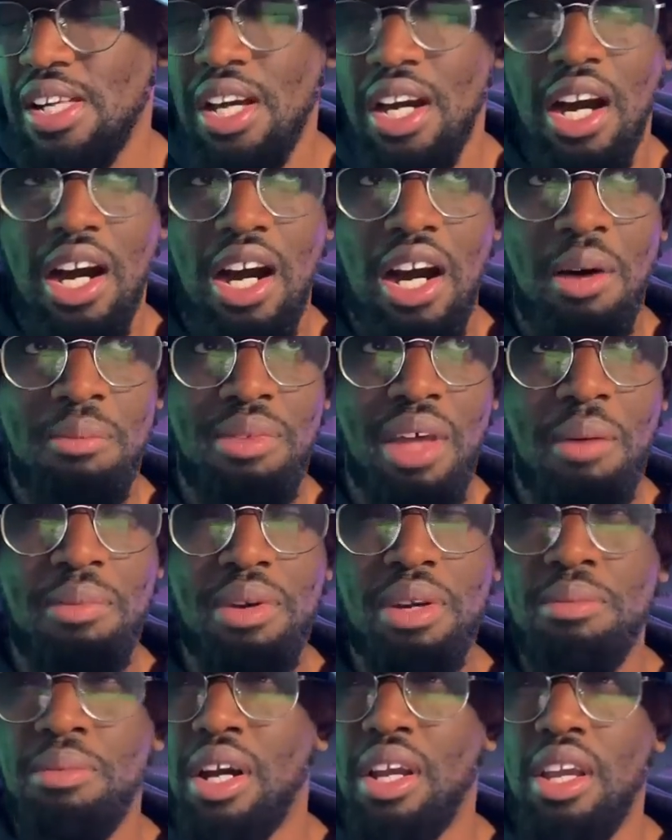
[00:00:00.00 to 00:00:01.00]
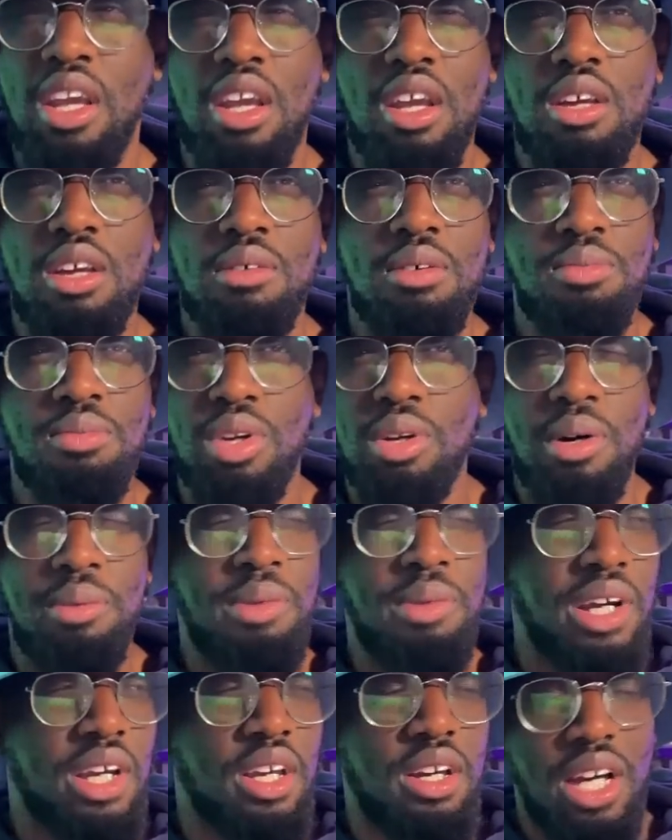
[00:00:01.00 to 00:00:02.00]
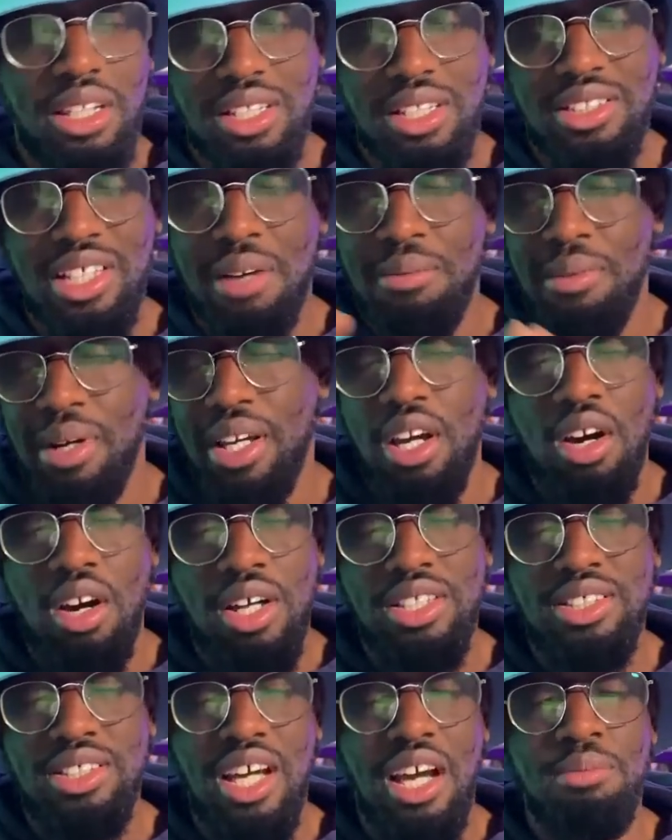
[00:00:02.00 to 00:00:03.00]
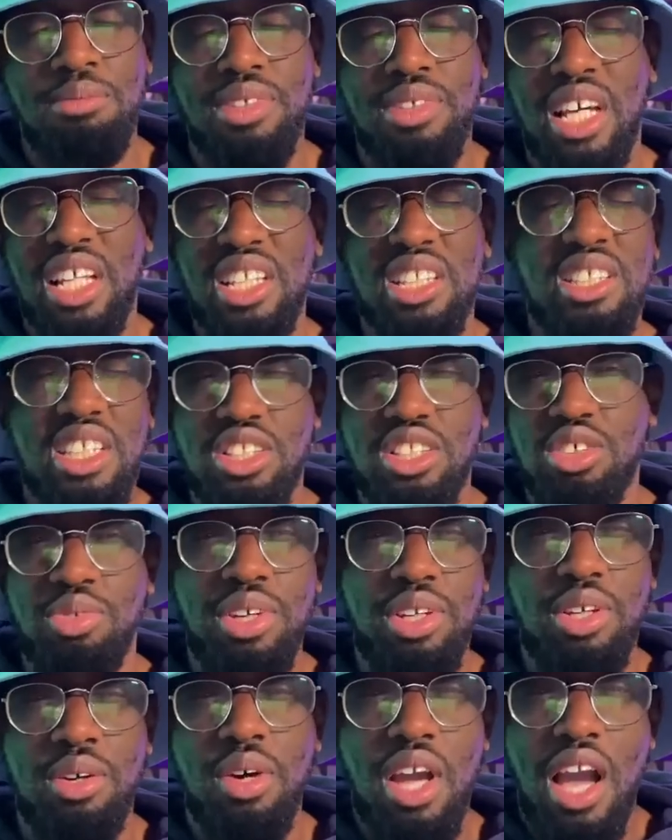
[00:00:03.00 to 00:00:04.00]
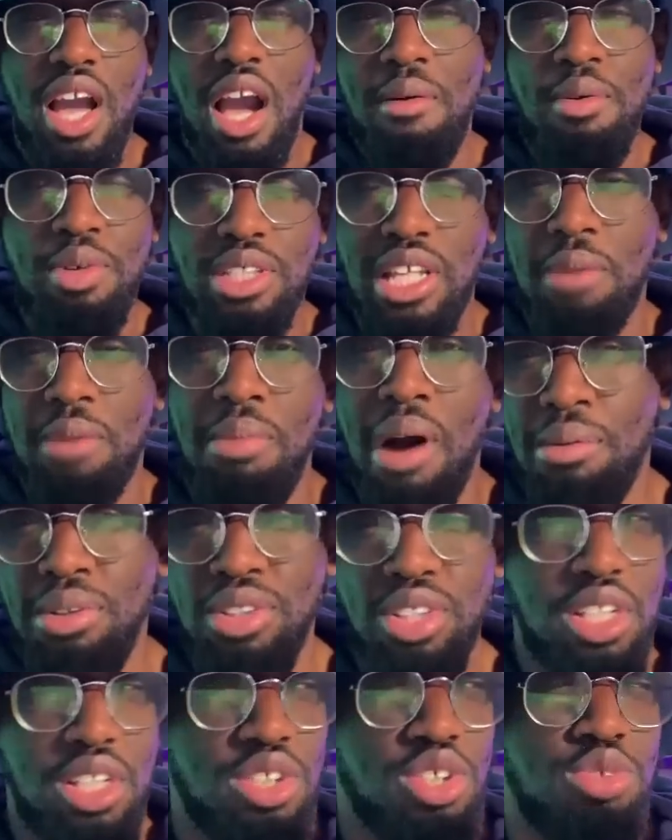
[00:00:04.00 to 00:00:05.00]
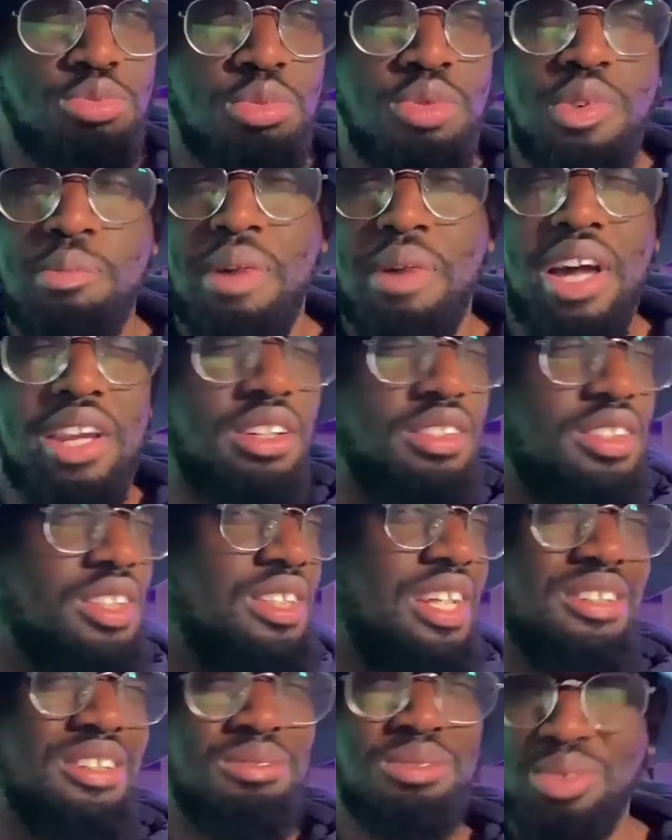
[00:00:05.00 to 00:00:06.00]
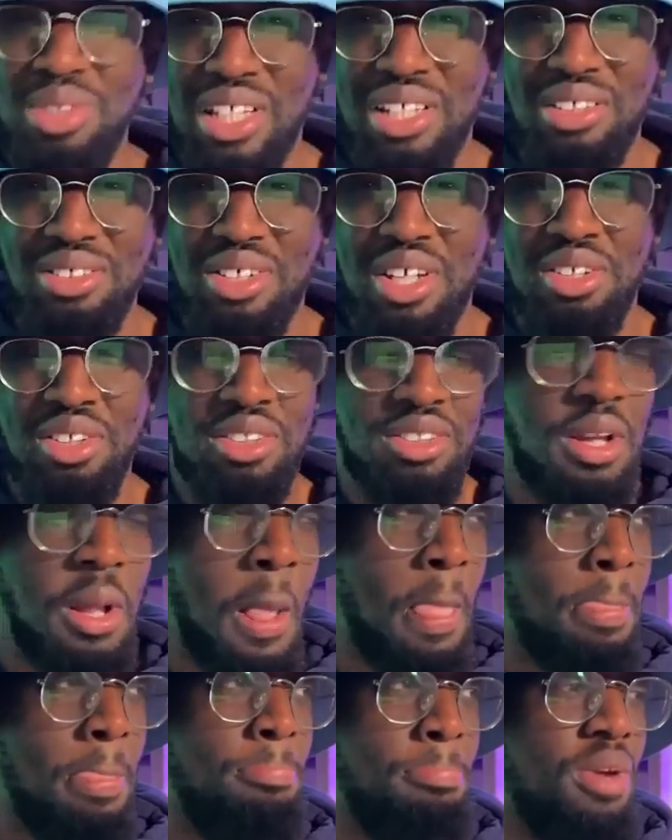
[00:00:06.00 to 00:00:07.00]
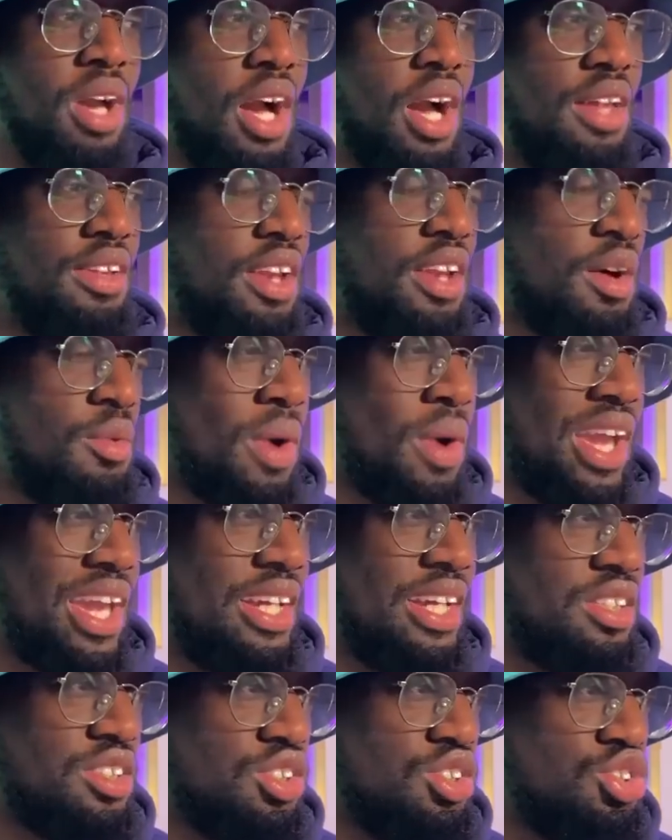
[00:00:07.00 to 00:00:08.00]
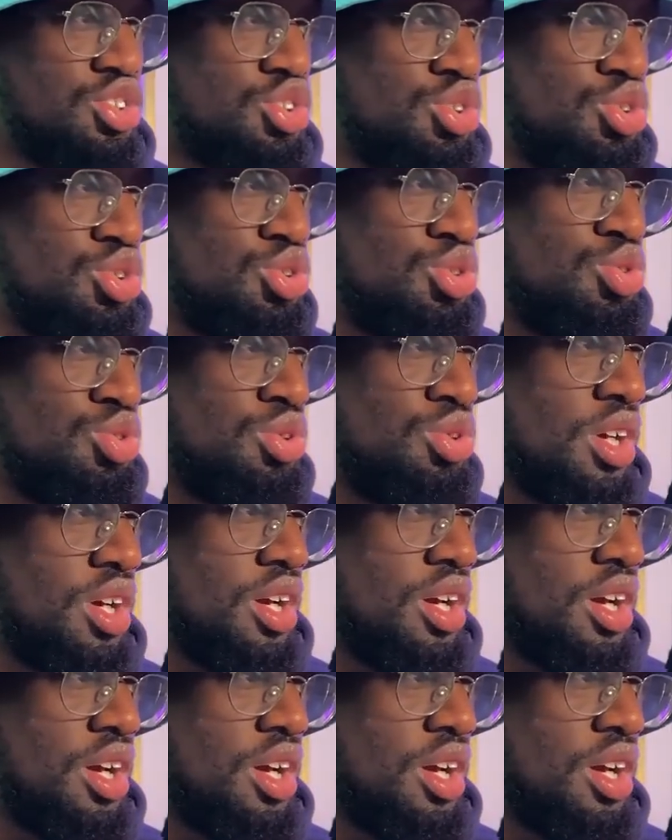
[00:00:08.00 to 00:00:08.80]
that me and my girl at the time kind of disagreed. I mean, it was like a Bible study and she was moving mad. And I was just like, what the hell's going on? And then I waited till